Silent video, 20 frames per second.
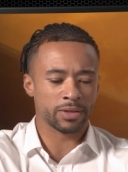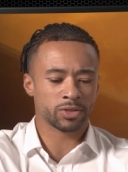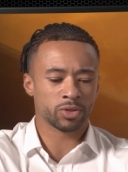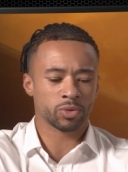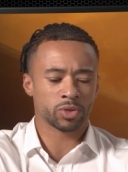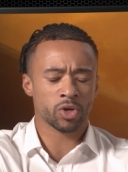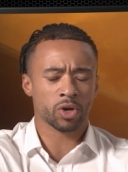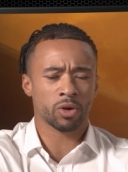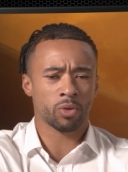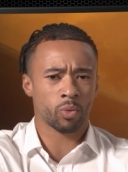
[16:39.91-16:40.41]
So it
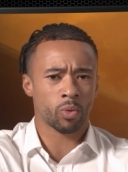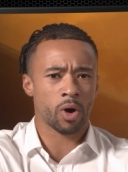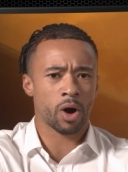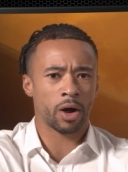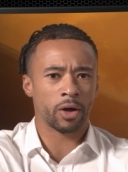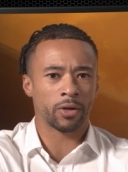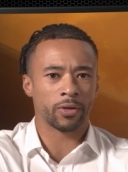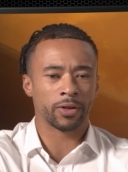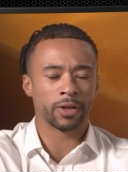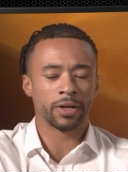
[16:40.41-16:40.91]
took a
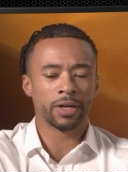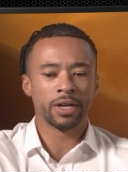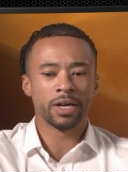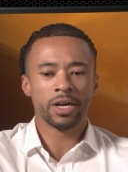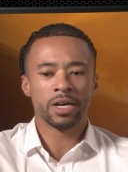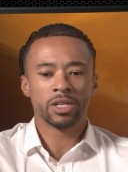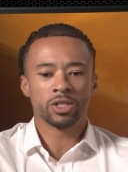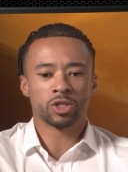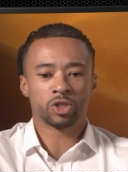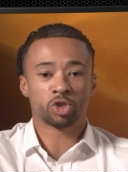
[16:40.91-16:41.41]
while
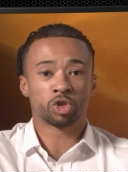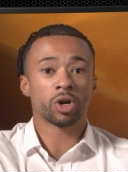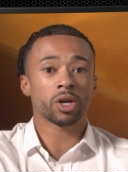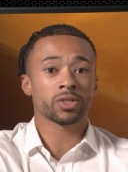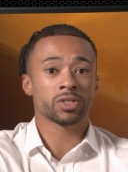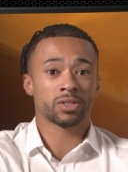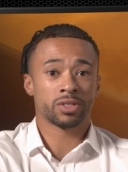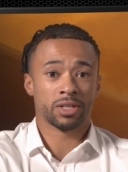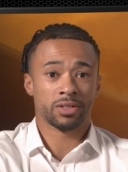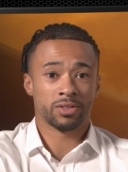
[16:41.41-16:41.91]
to
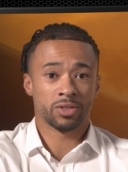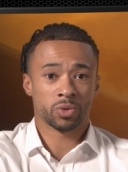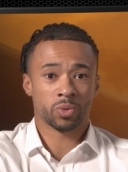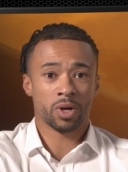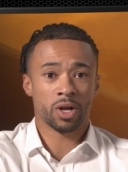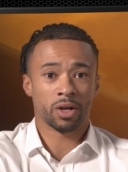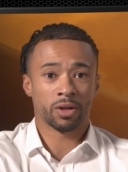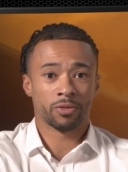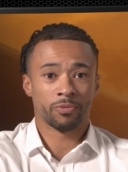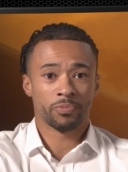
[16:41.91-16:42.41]
trust it as
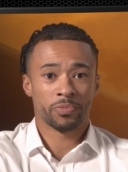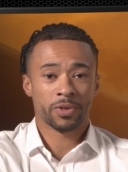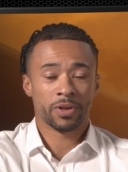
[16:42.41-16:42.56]
well,